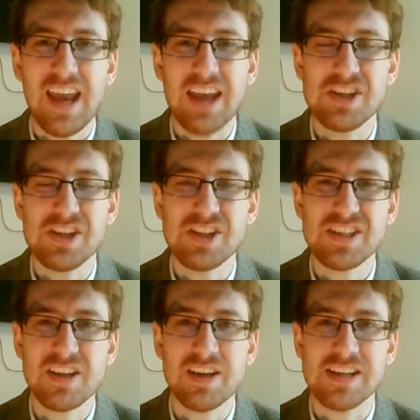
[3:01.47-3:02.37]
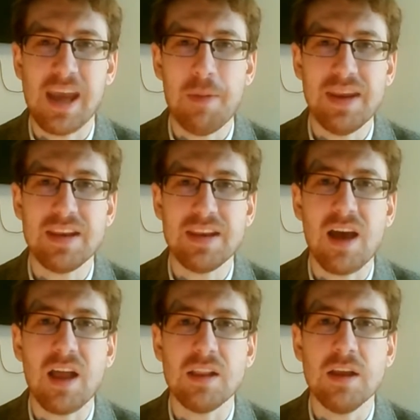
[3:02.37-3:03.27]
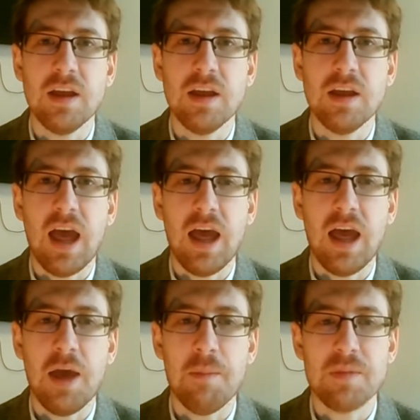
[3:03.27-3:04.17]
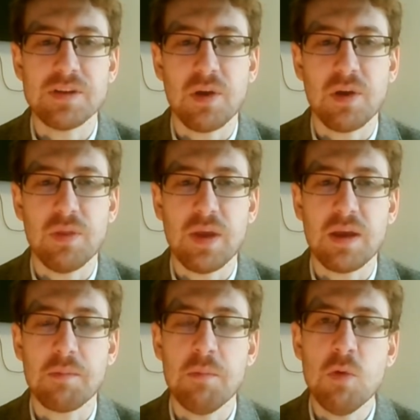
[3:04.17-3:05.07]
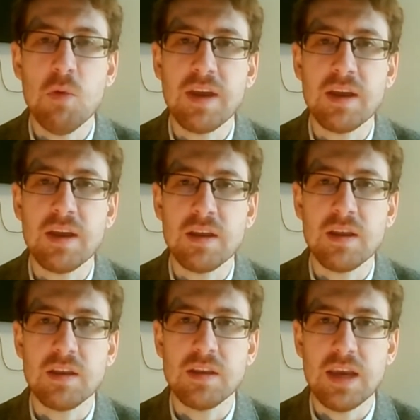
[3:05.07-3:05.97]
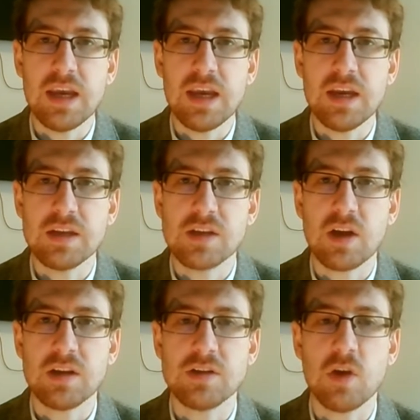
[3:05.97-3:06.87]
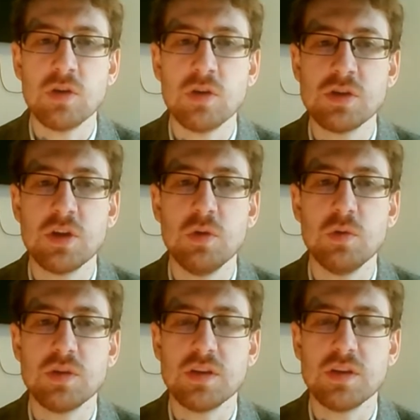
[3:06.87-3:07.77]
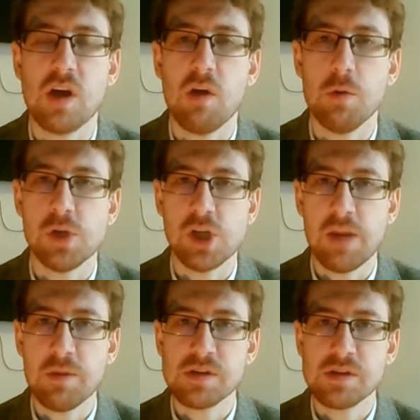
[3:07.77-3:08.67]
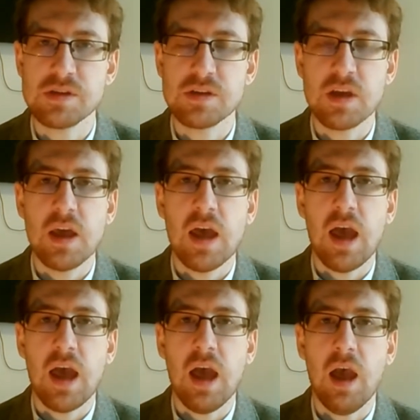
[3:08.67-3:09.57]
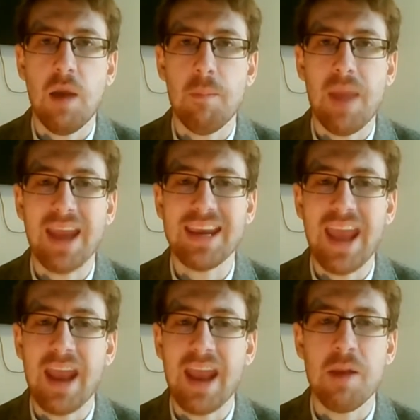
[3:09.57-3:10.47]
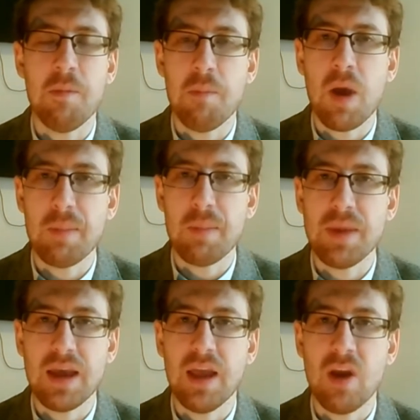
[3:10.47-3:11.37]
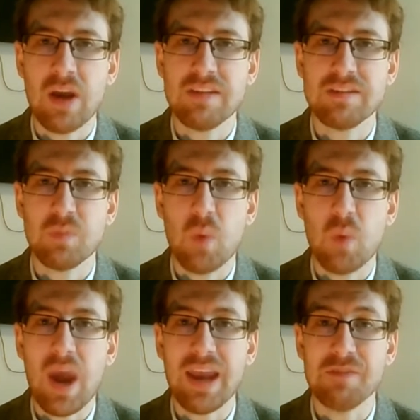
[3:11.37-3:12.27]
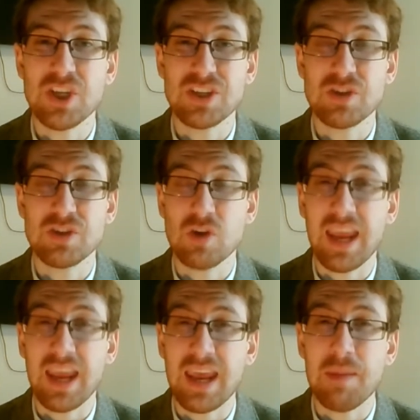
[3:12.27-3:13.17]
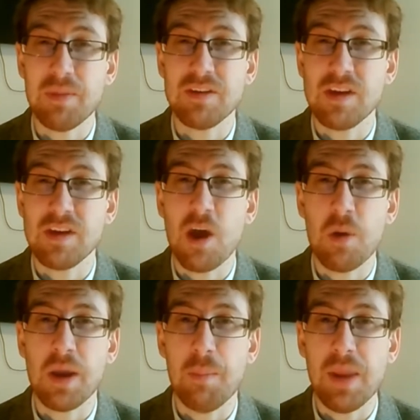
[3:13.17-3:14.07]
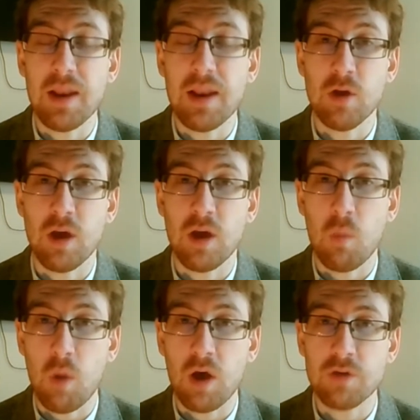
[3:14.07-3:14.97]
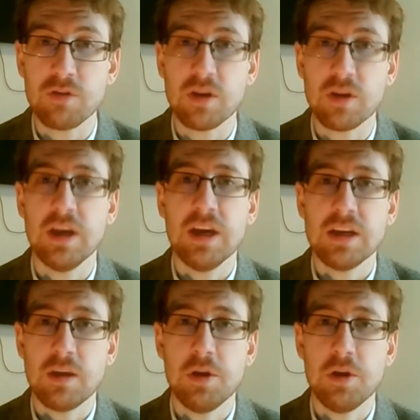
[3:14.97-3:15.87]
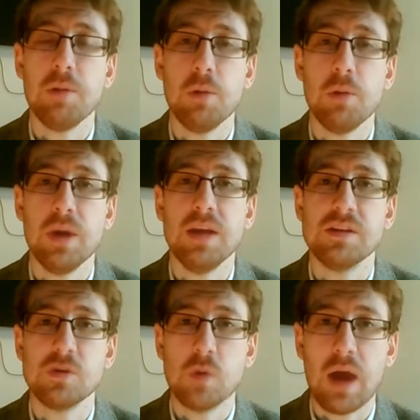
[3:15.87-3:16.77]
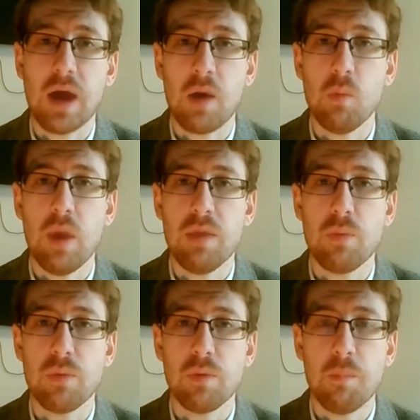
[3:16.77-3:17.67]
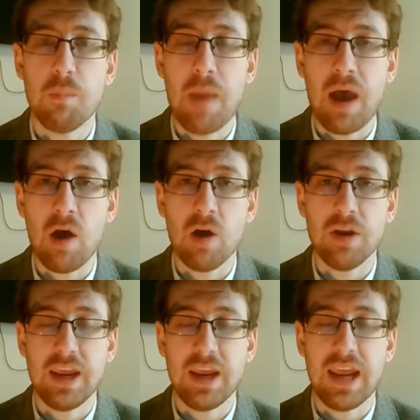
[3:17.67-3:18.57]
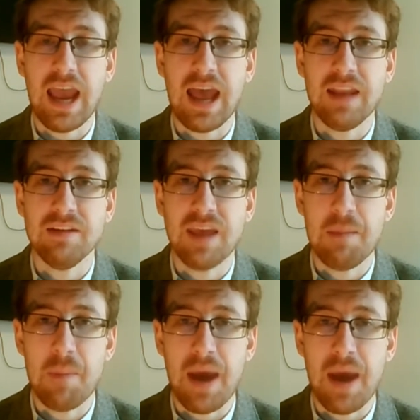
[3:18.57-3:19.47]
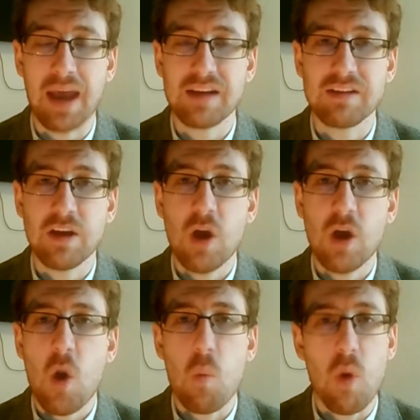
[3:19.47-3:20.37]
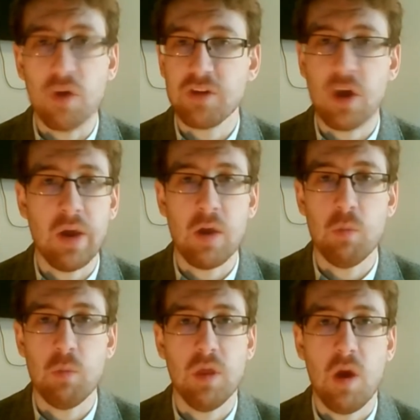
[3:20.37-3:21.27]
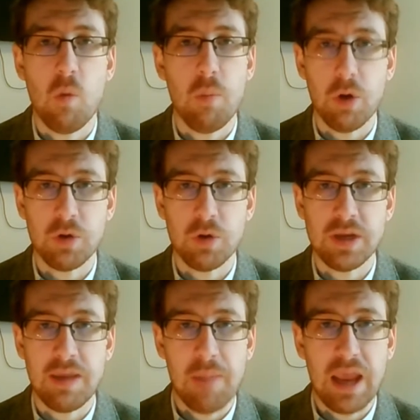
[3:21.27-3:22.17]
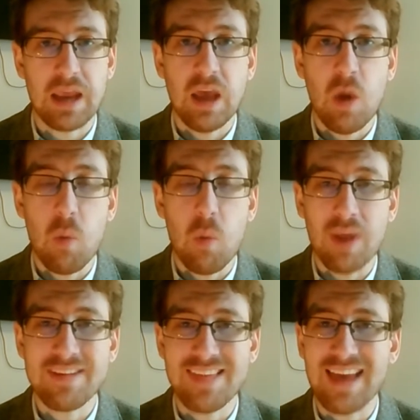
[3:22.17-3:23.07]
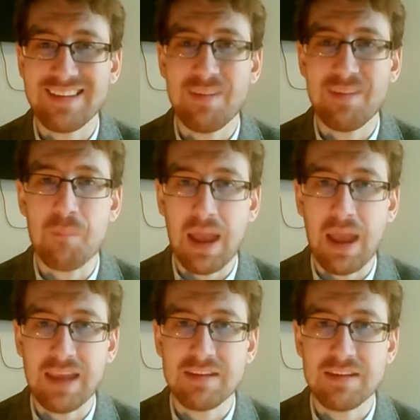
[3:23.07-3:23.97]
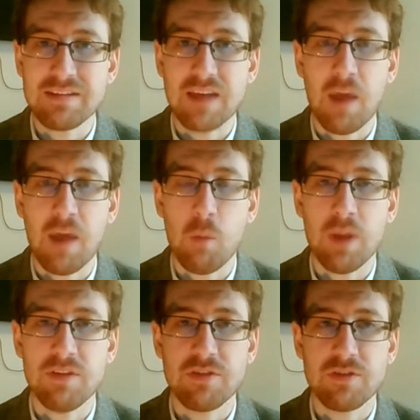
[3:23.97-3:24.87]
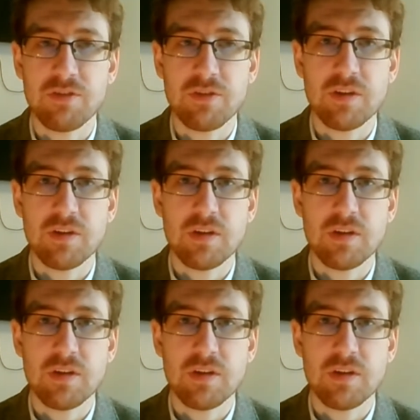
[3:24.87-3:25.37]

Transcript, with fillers: it's just starting to get a bit dull. Um, so I think moving the titles onto Cesaro and Sheamus um, again might be a nice way of just trying to keep this going a bit longer whilst WWE sort out with Matt Hardy and Impact what's going on with the whole broken gimmick. Once that's in place and once